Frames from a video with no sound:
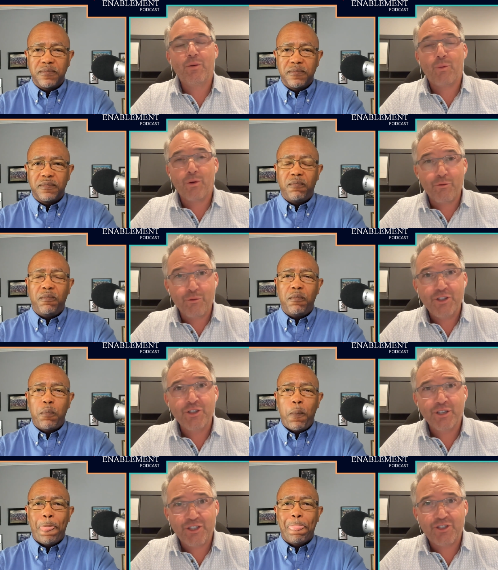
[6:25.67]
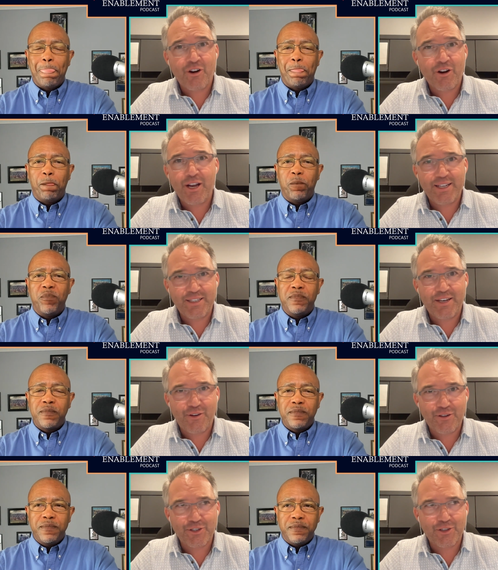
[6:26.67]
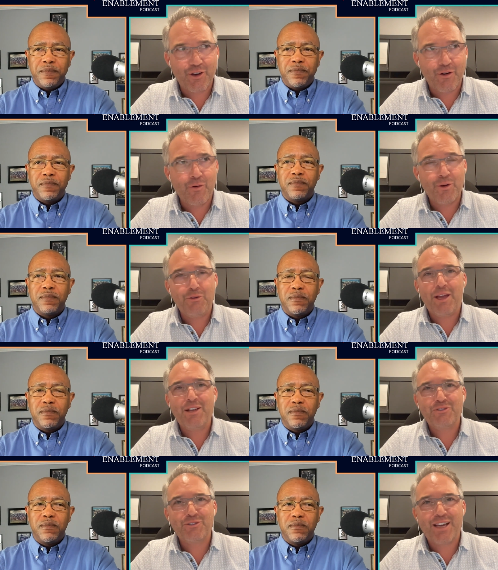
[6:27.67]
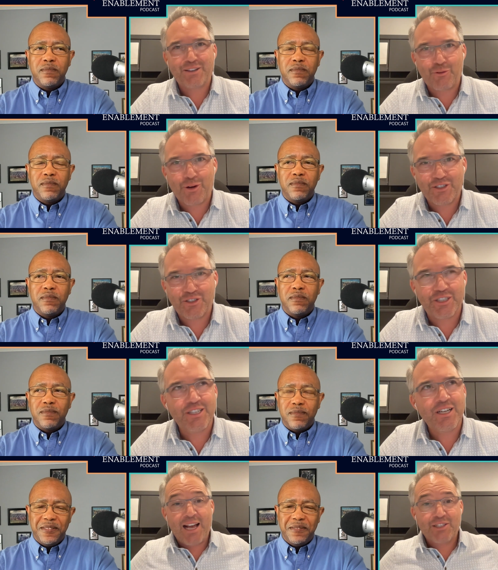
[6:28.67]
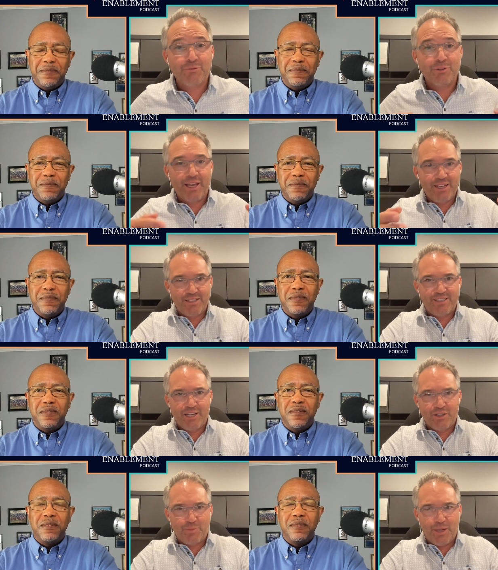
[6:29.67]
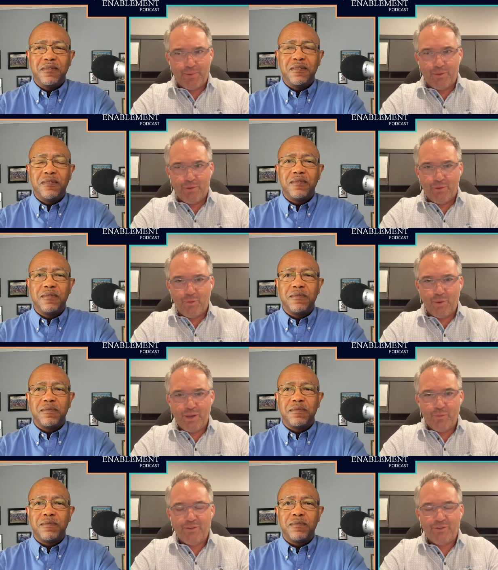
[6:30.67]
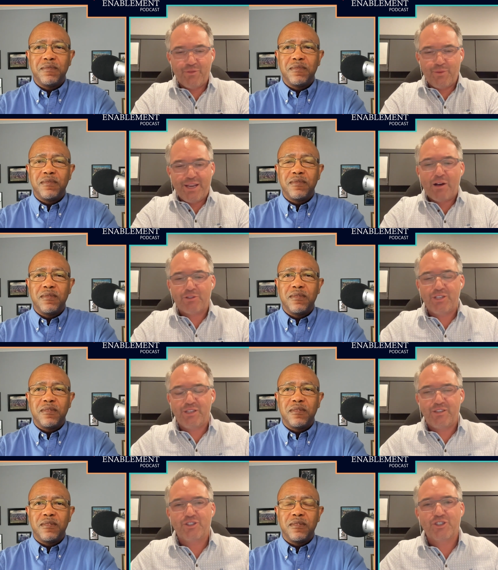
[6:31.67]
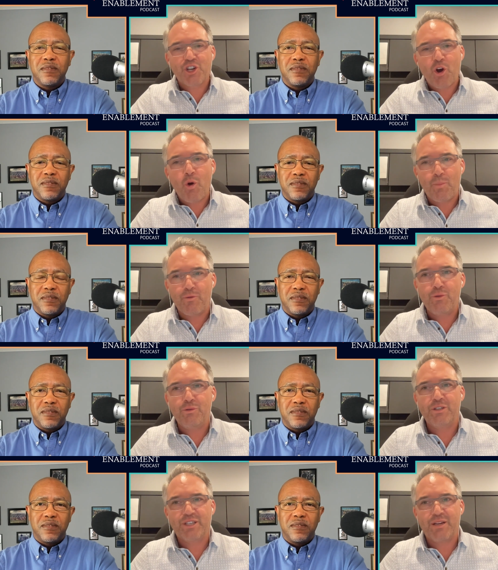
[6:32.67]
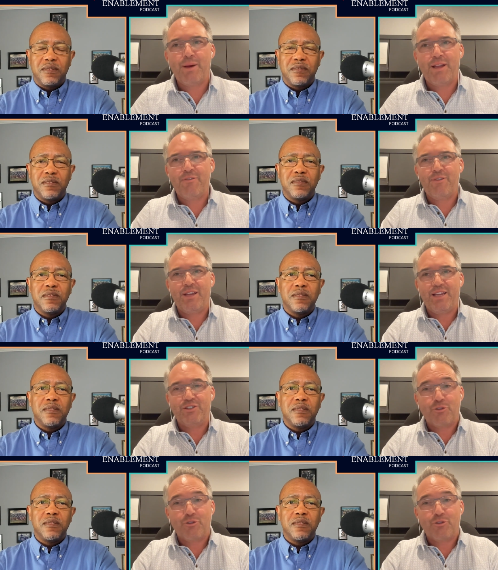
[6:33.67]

Speaker 1: were originally started 18 years ago when you answered that question, as it related to salespeople, we, we, we now see that the scope of who this can benefit is